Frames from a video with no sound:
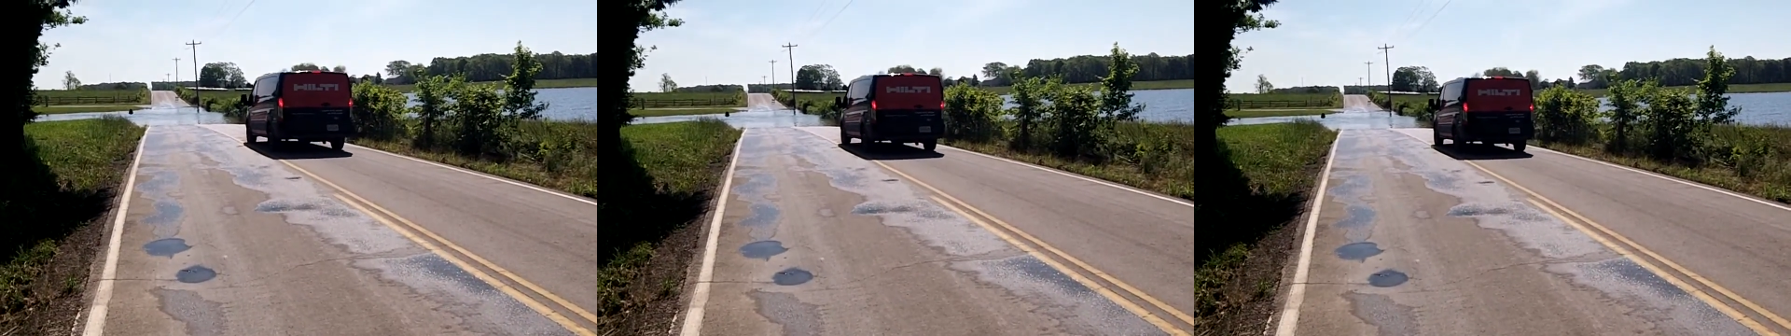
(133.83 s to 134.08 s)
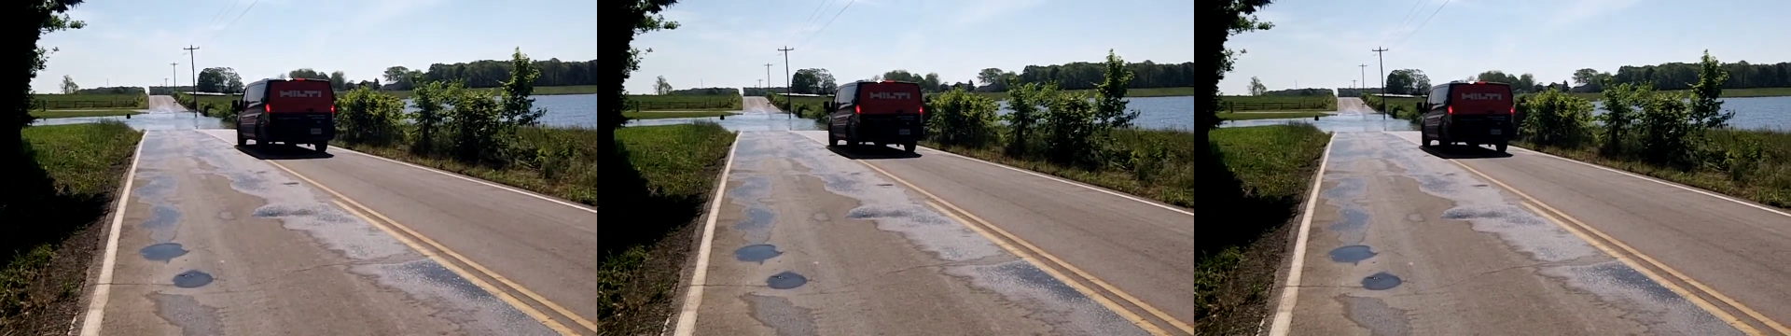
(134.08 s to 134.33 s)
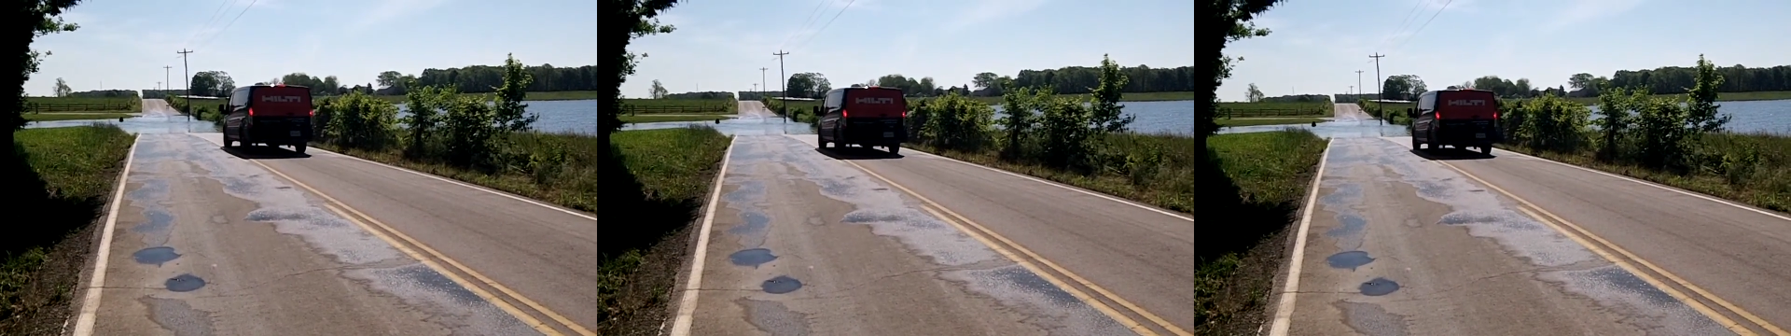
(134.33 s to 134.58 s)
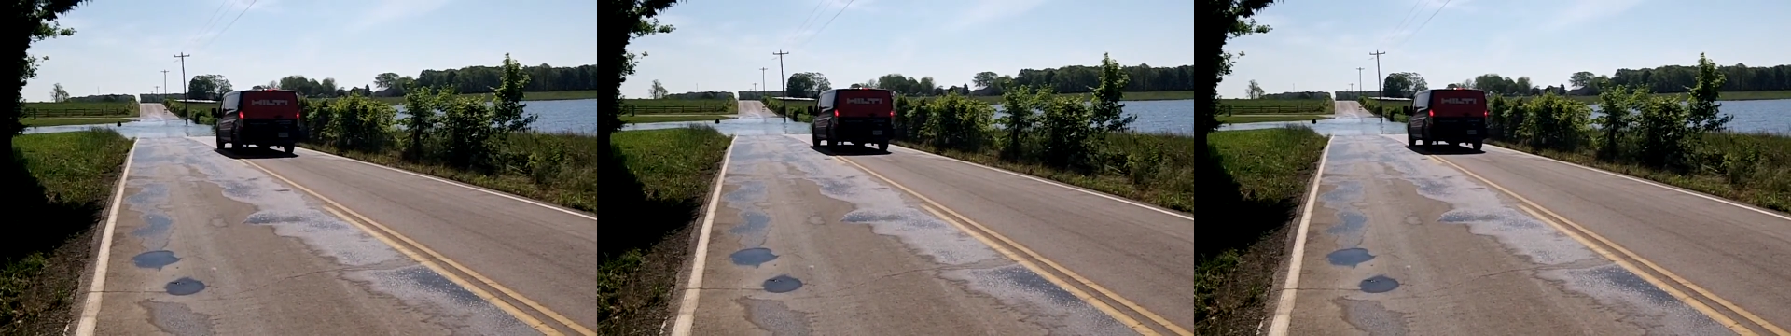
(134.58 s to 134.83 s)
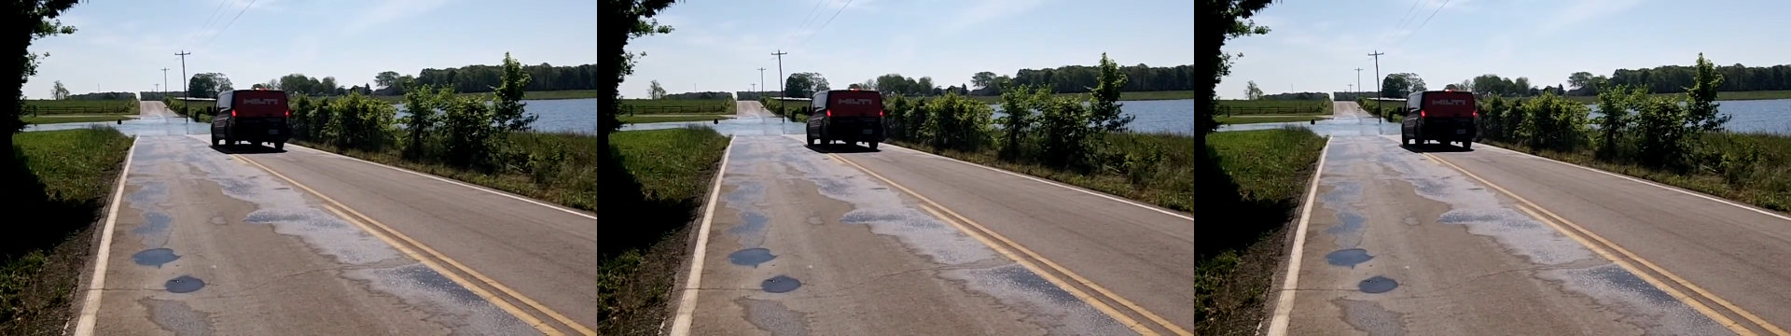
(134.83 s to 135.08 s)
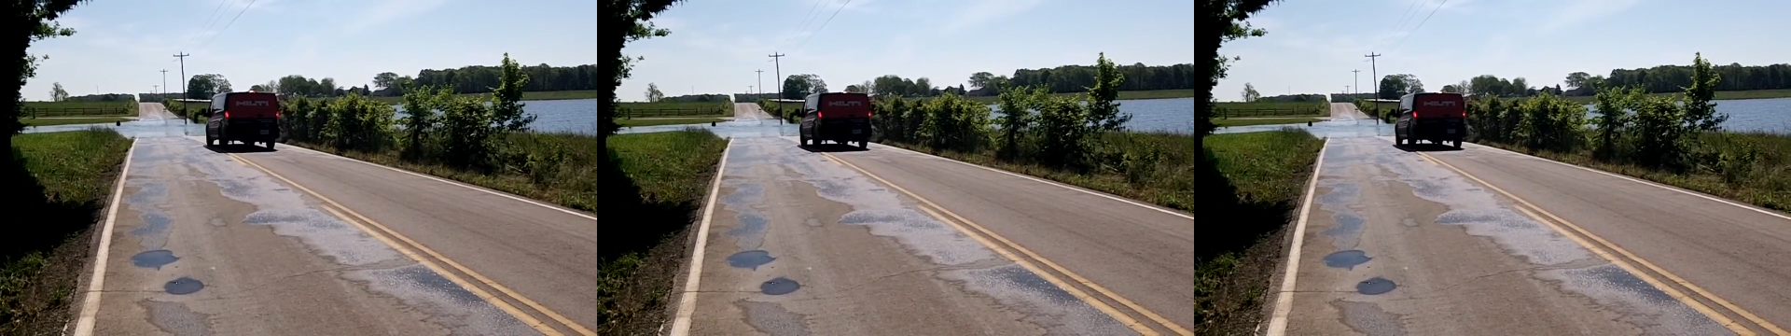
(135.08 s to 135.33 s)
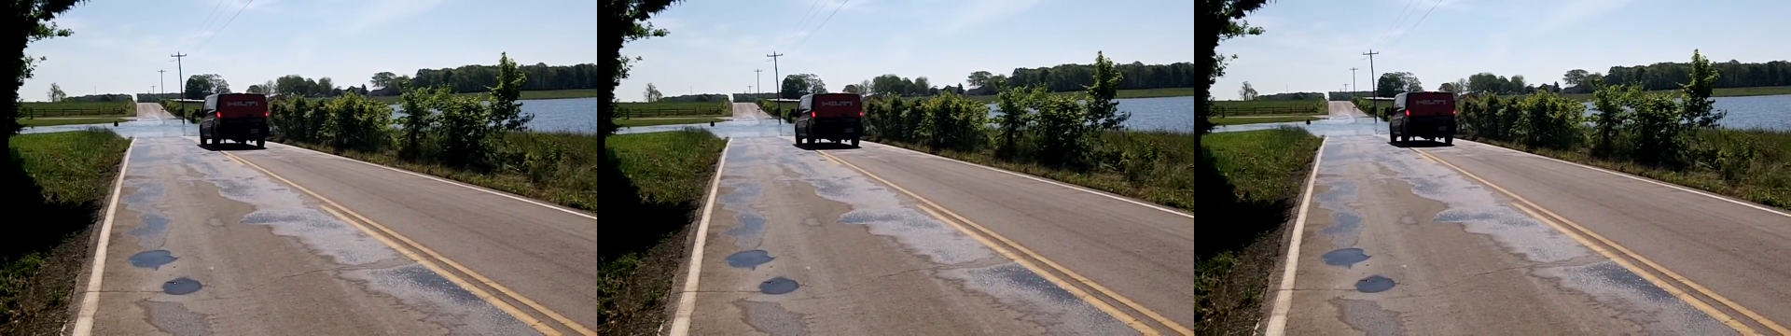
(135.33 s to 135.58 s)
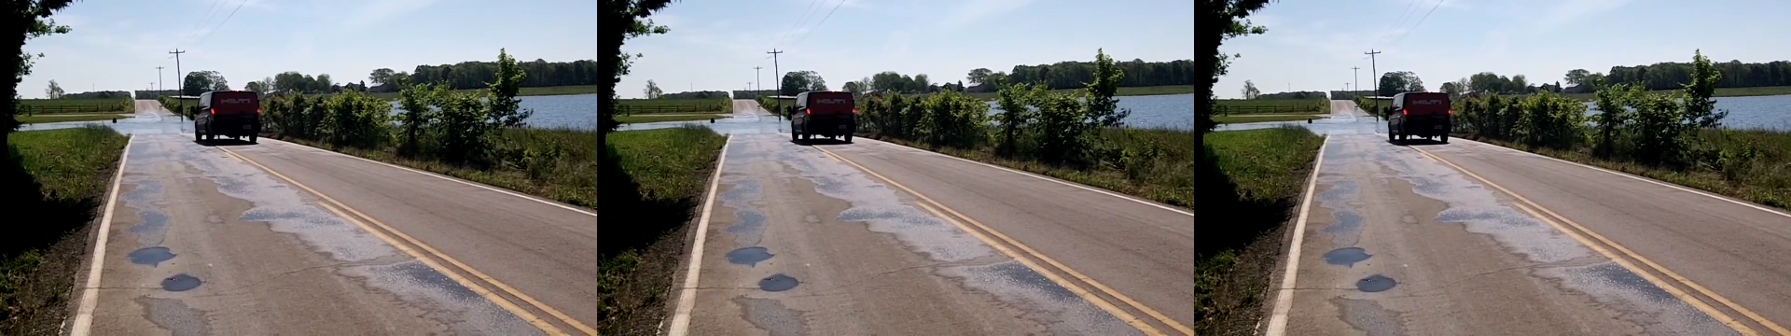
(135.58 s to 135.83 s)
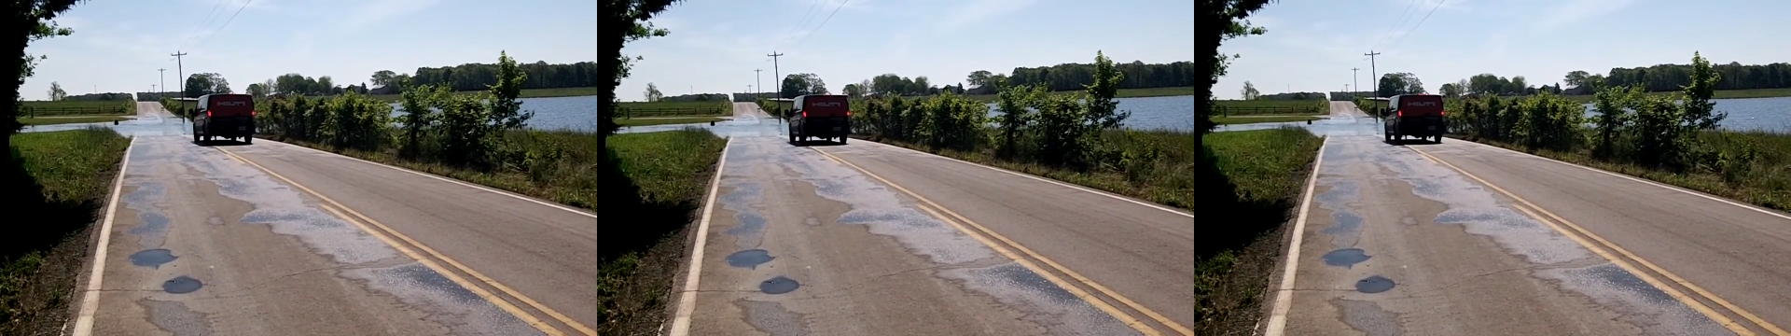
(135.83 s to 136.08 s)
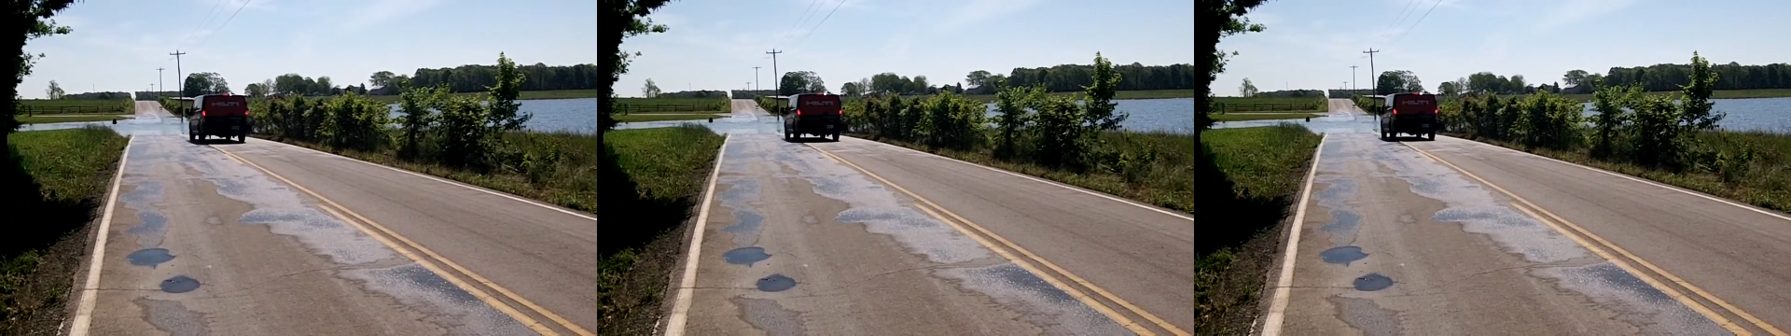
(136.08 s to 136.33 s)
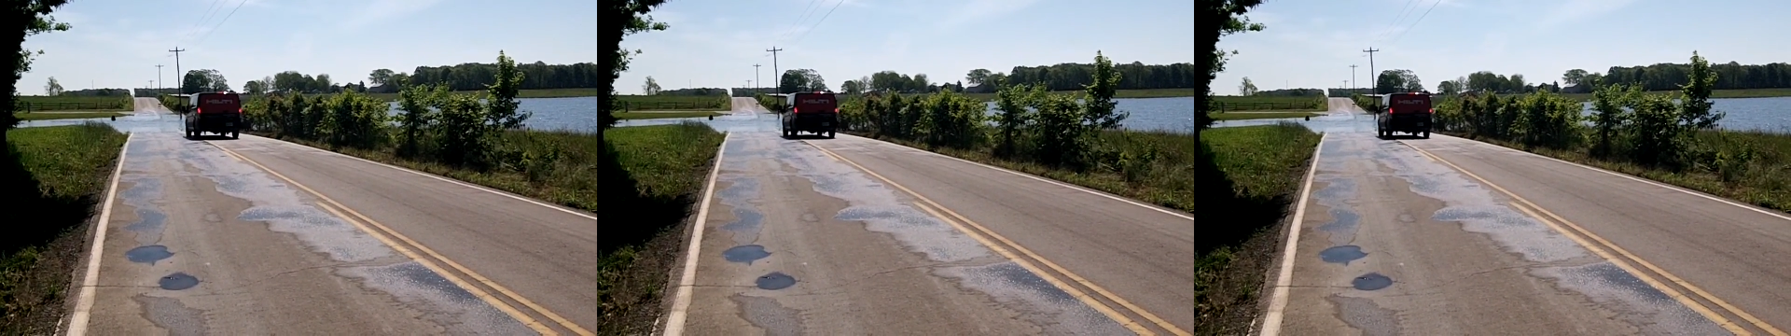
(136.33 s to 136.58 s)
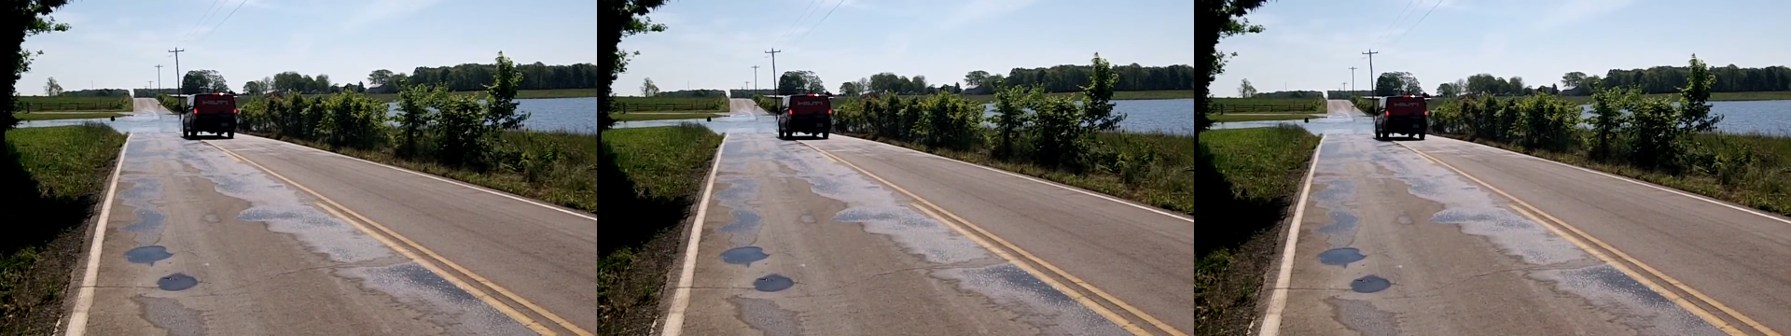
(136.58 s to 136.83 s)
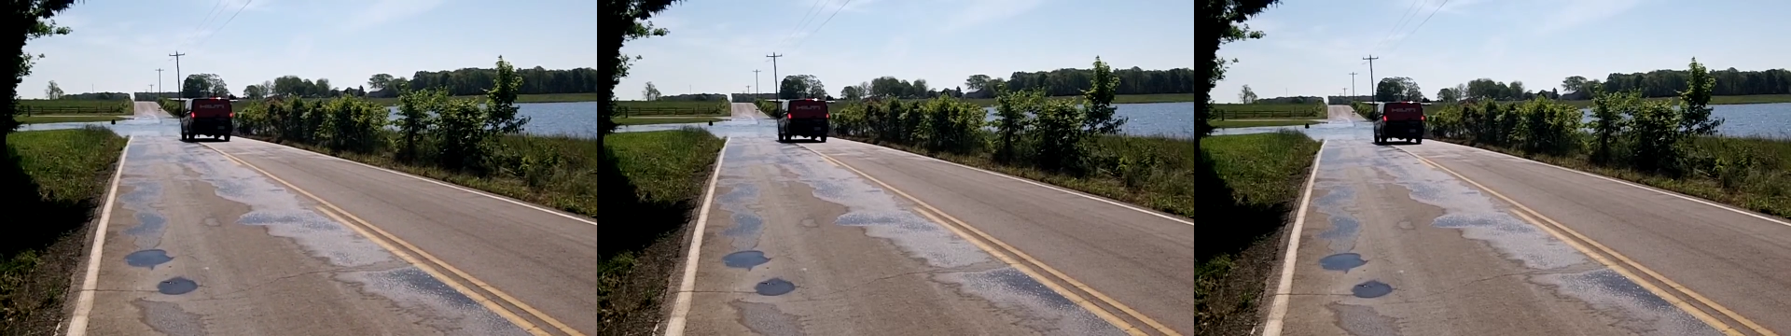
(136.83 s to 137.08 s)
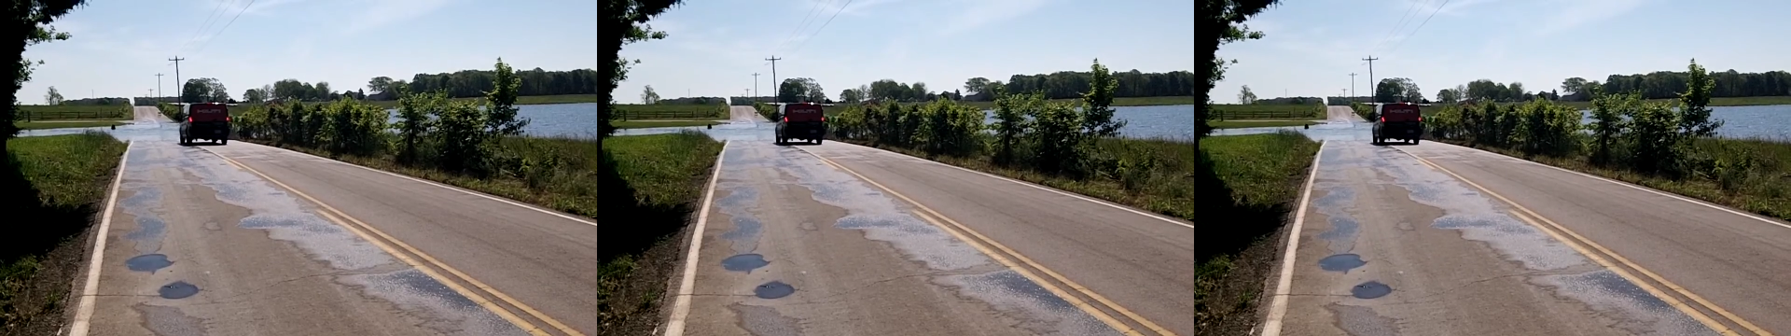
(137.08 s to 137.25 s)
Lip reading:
[unreadable: no face in view]